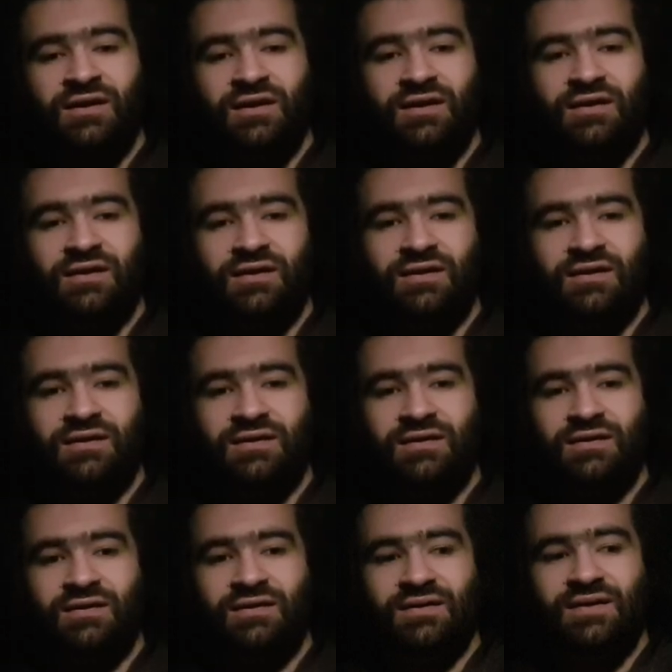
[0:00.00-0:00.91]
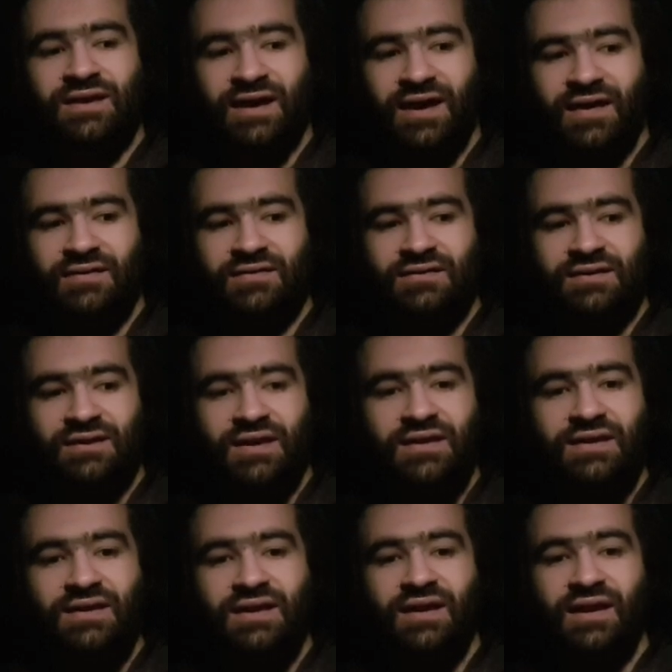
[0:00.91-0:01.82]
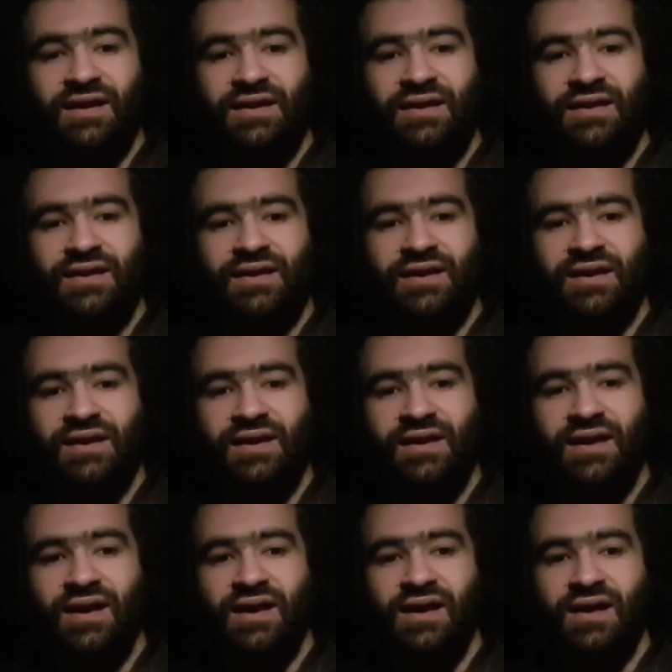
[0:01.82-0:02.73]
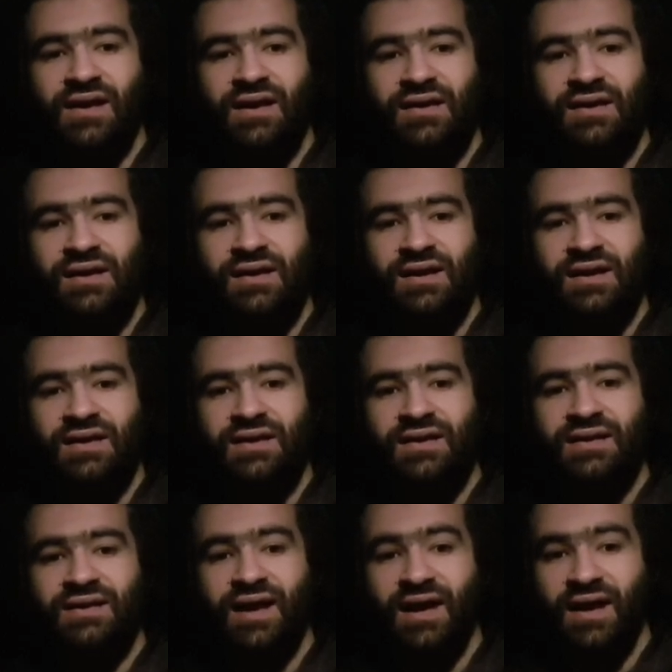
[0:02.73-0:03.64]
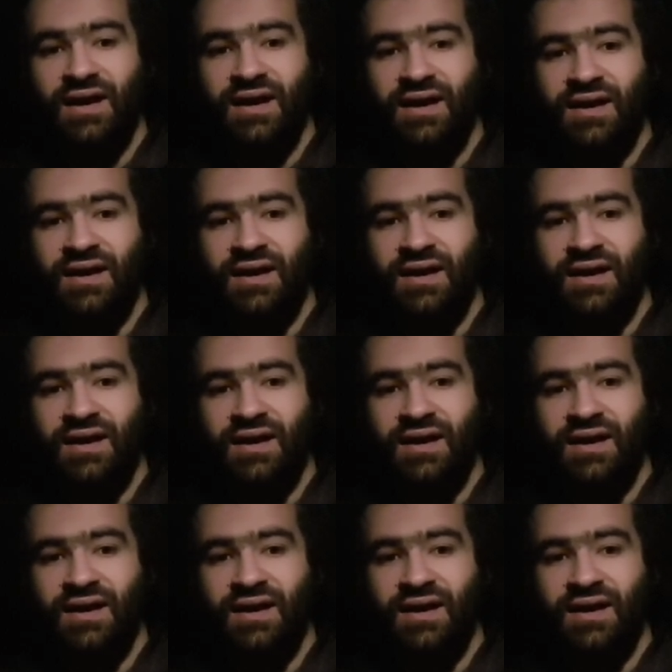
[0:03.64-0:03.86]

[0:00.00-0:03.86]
Uh, yeah. Yeah, yeah, yeah, yeah, yeah, yeah, yeah,